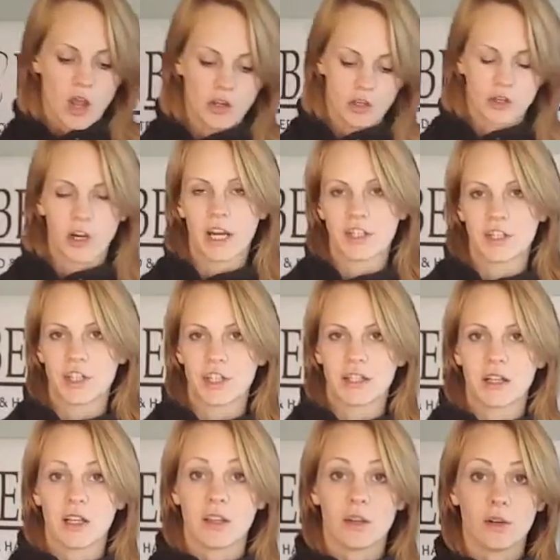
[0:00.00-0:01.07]

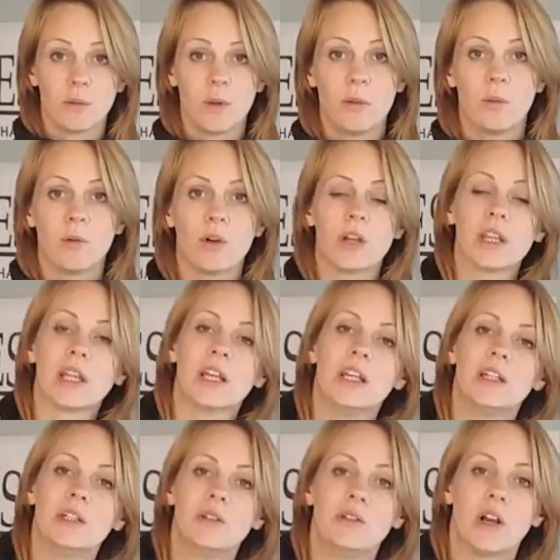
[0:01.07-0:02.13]
aggression a little bit more than I
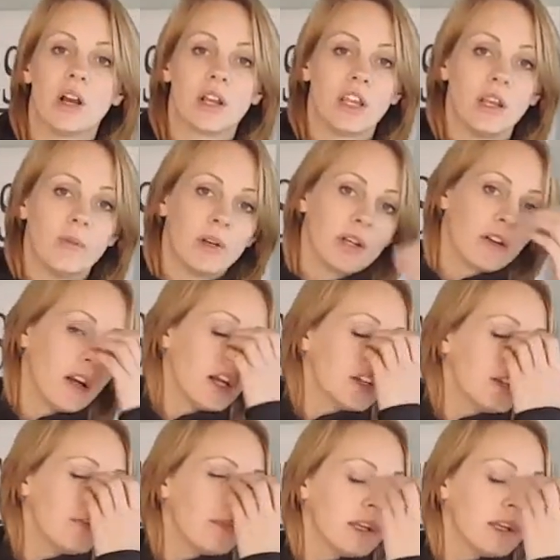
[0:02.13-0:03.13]
do dog-human aggression,